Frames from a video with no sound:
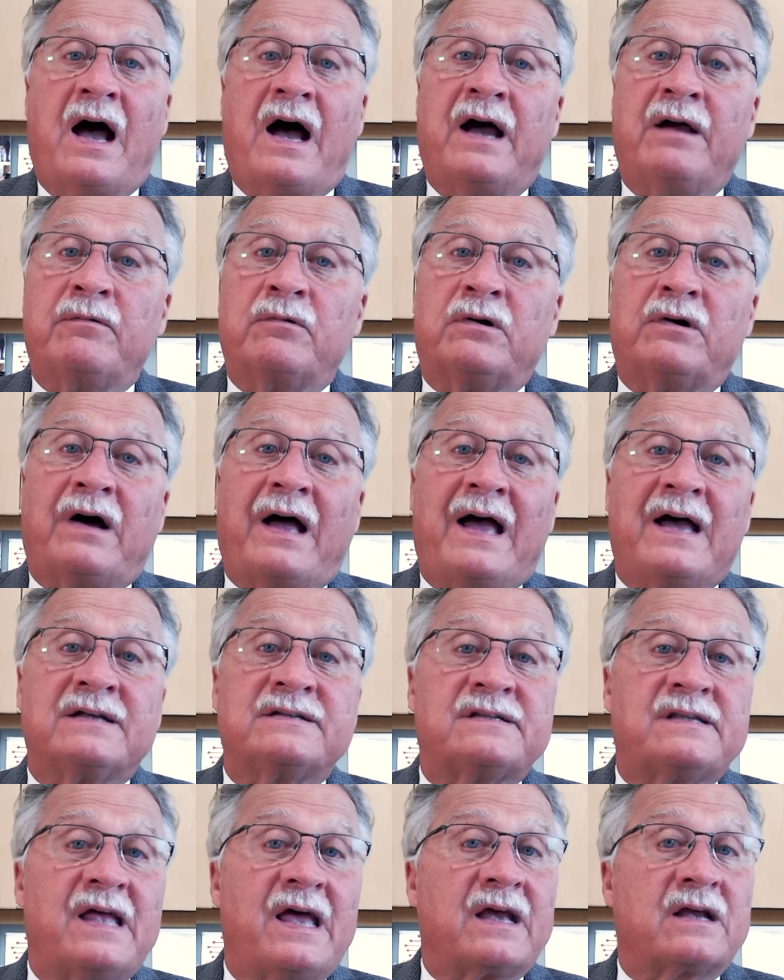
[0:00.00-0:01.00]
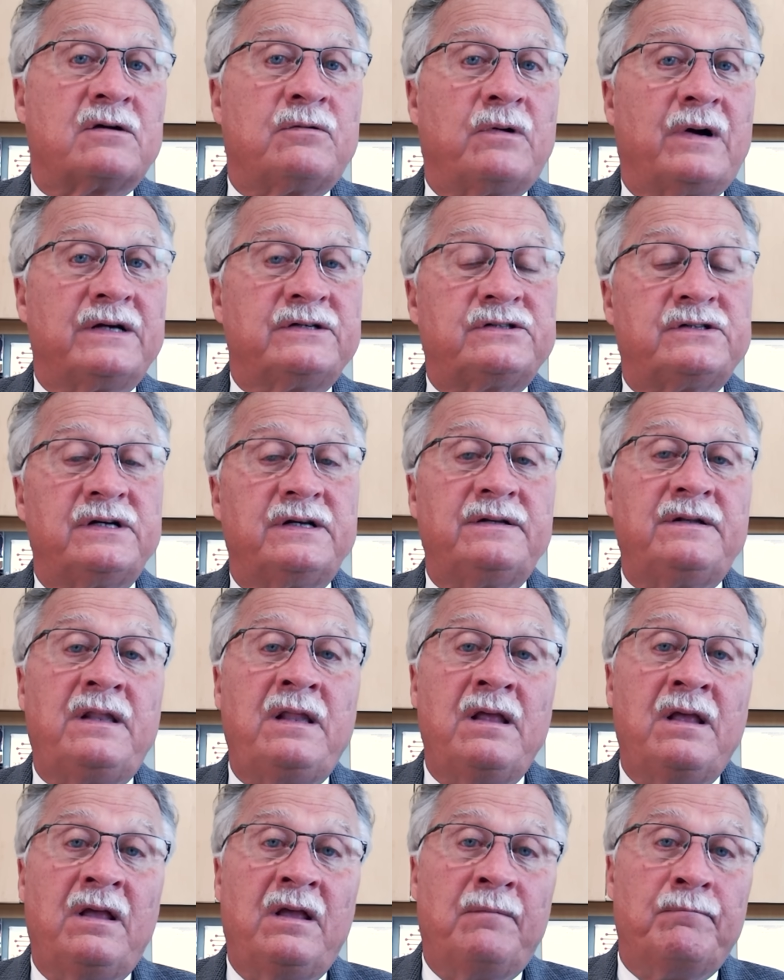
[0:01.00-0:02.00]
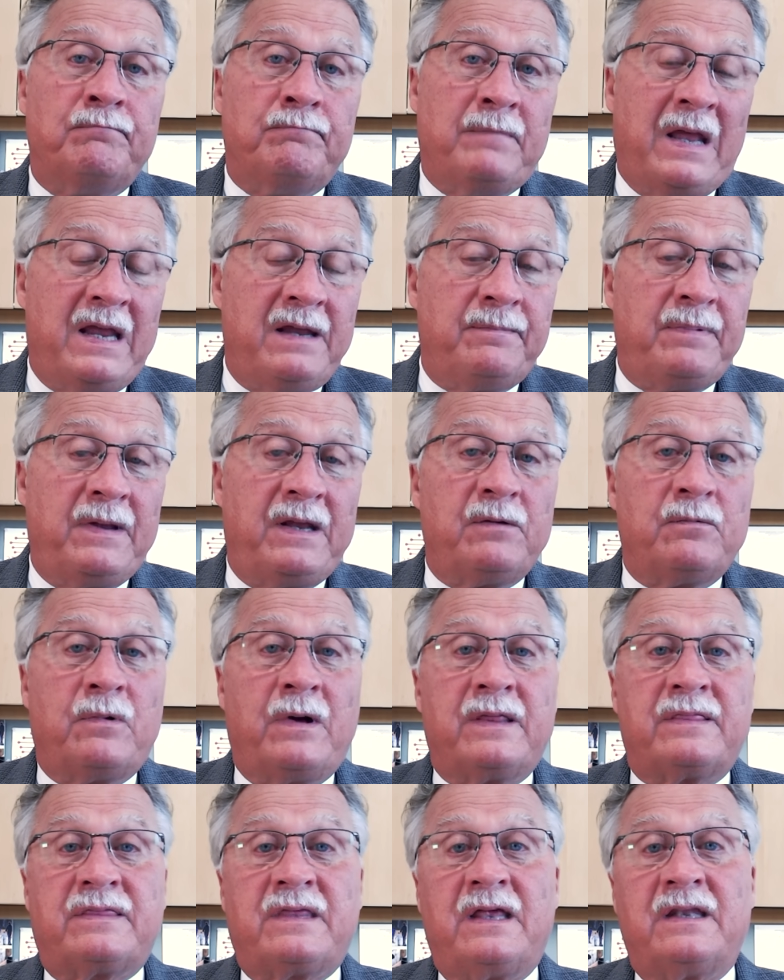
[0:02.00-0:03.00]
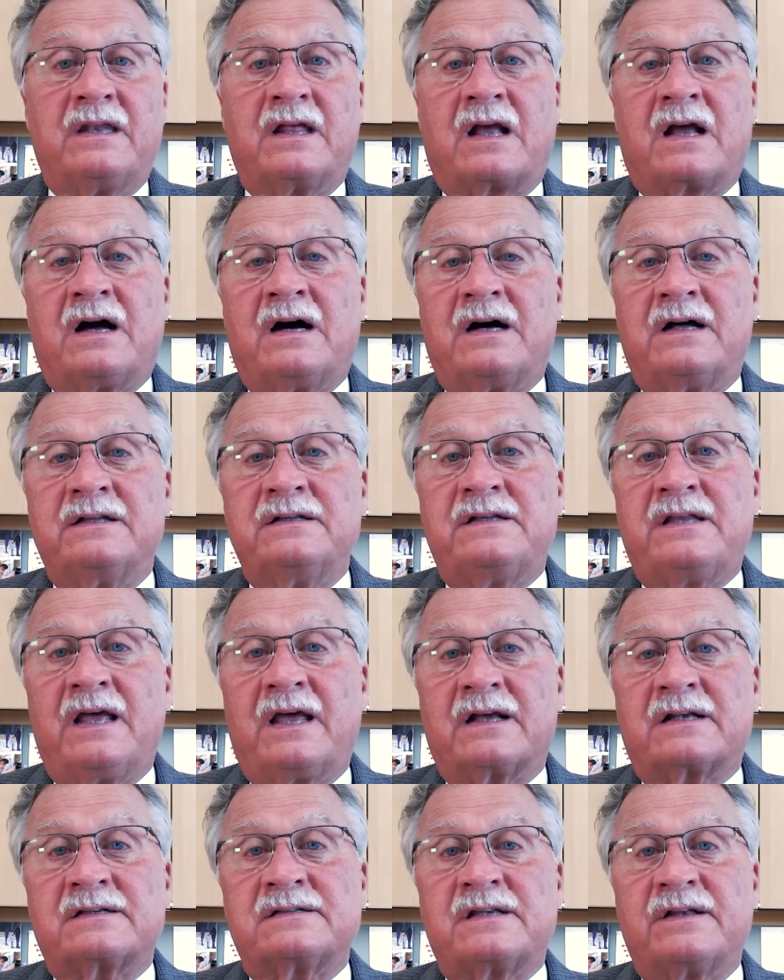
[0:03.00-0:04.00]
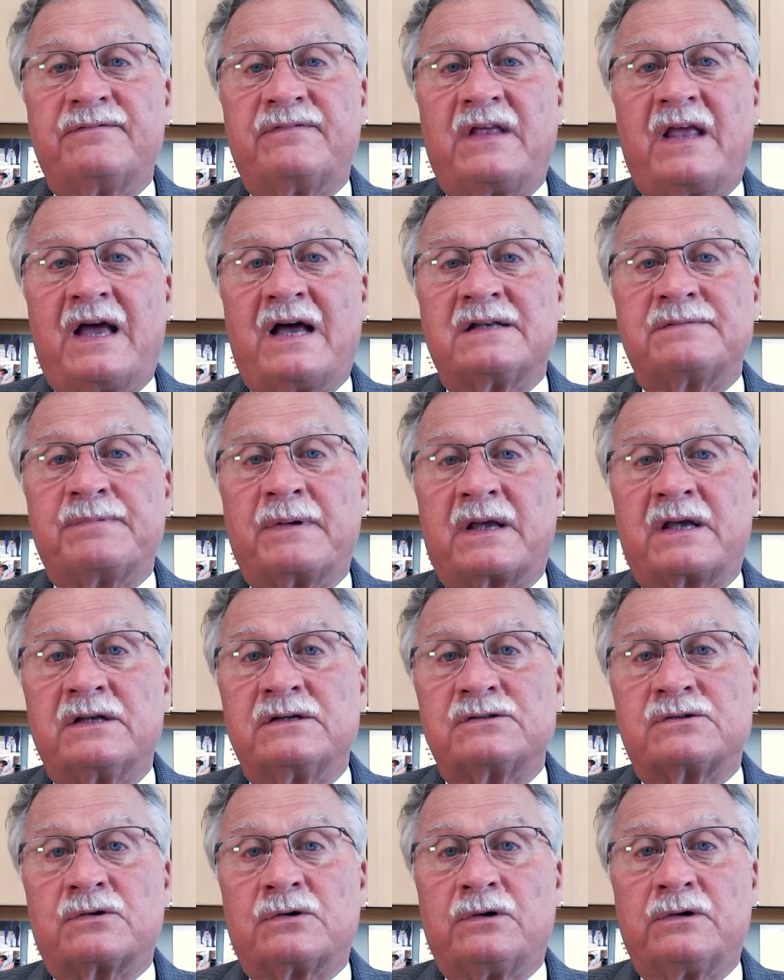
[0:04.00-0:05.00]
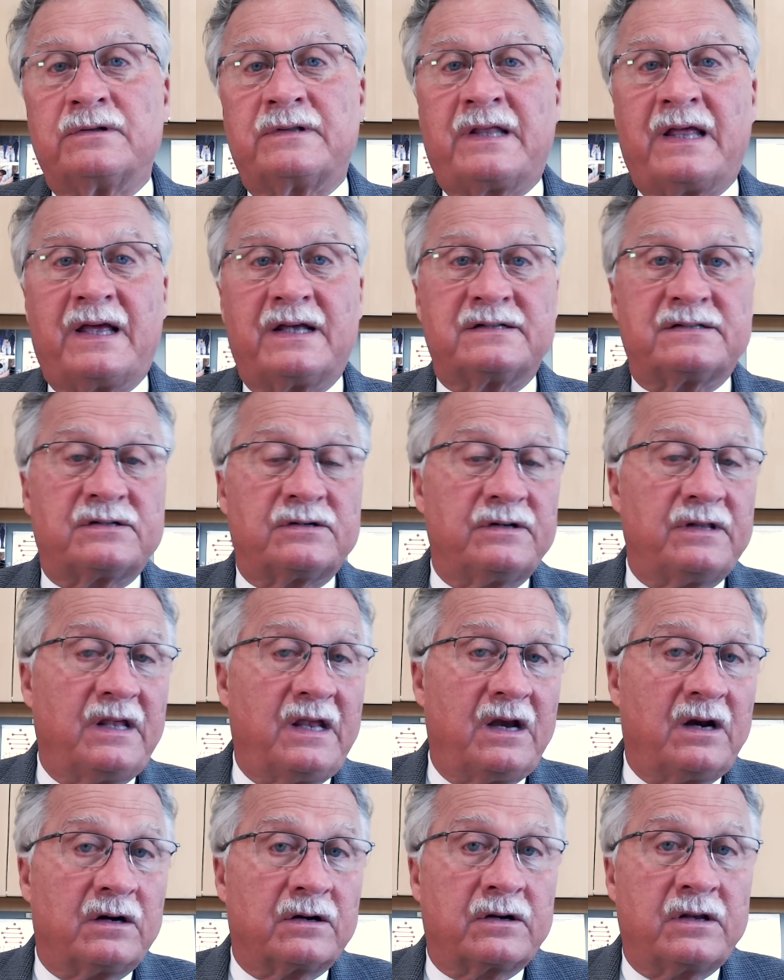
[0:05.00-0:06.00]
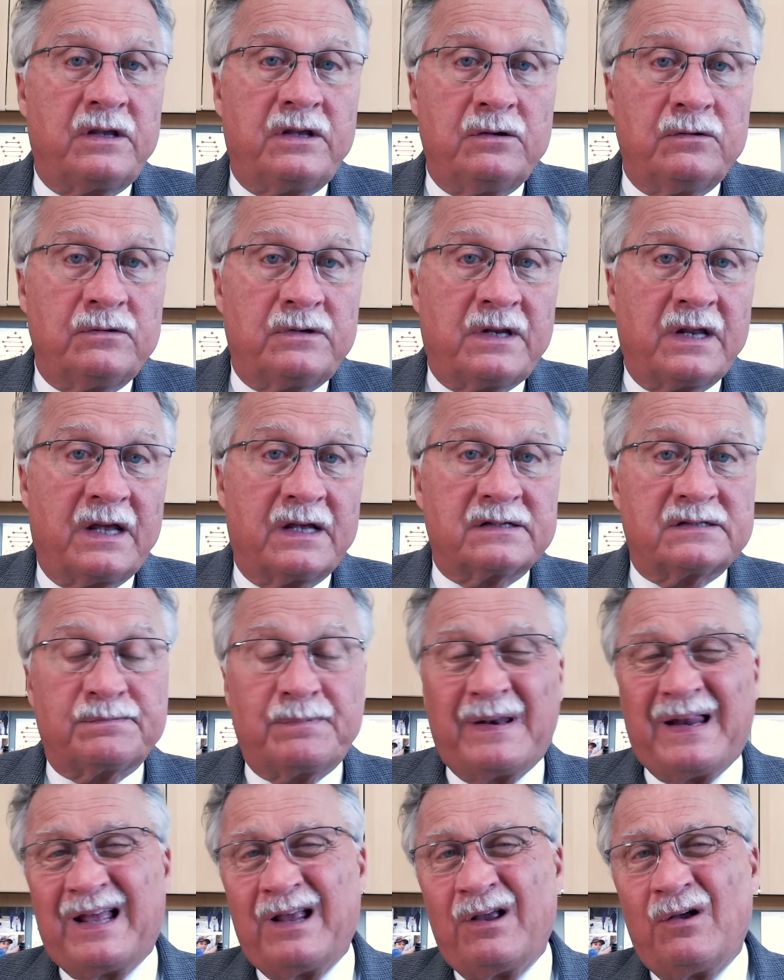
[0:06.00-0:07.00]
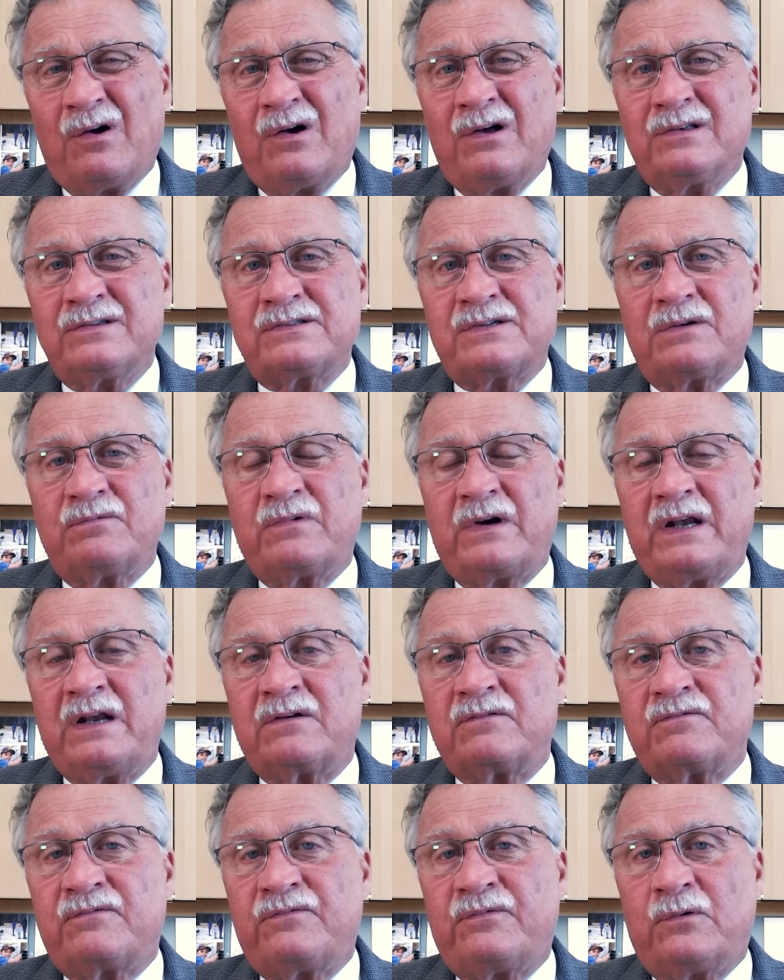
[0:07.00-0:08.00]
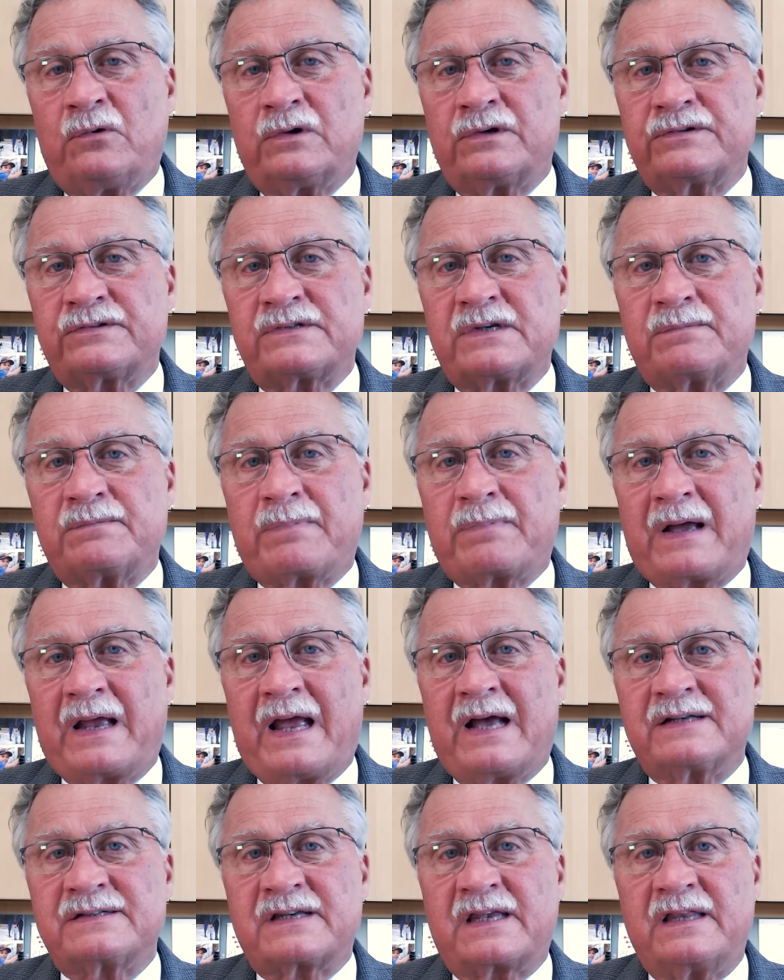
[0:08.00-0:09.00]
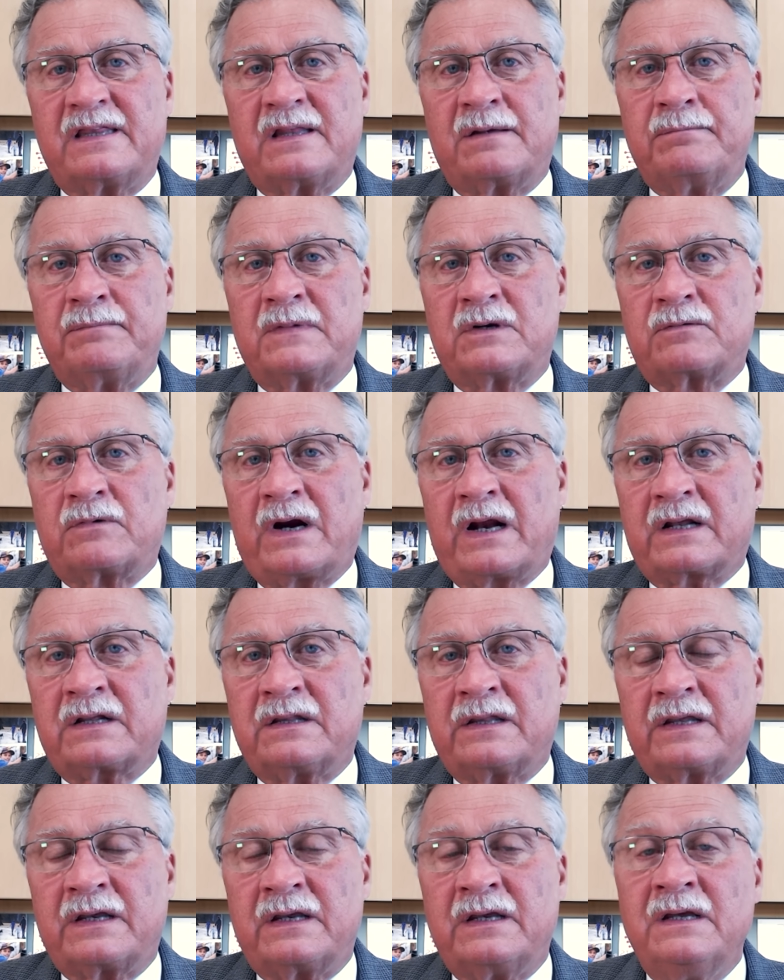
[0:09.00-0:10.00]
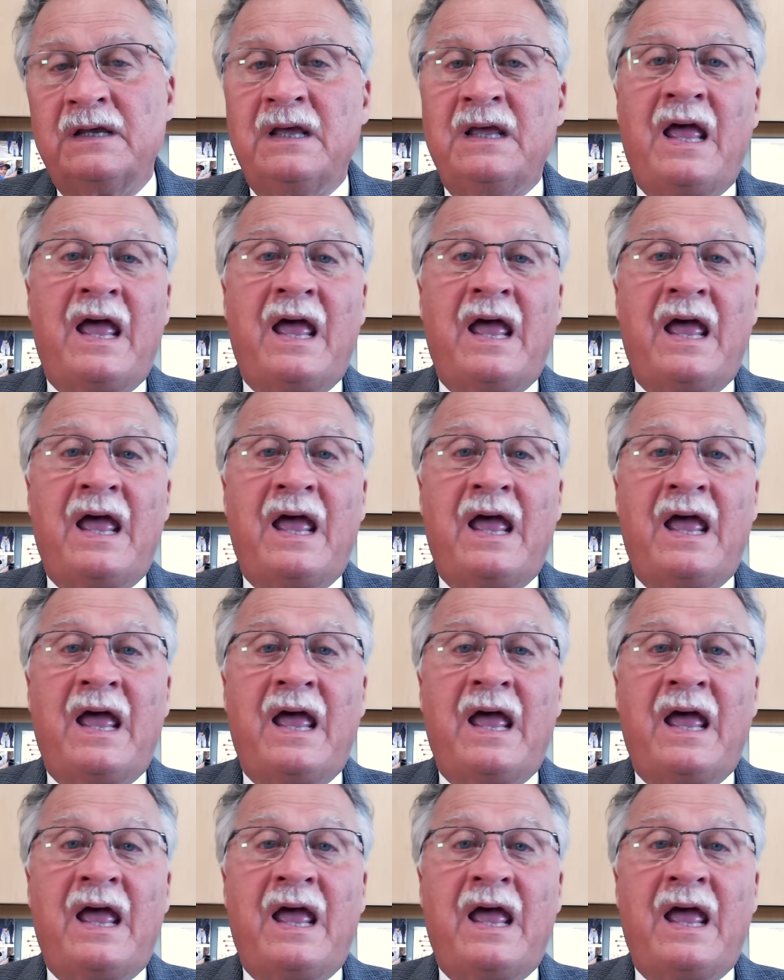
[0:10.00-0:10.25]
I will ask that question, maybe within the context of the asthma control test or the AirQ test, but I also reinforce it by asking them directly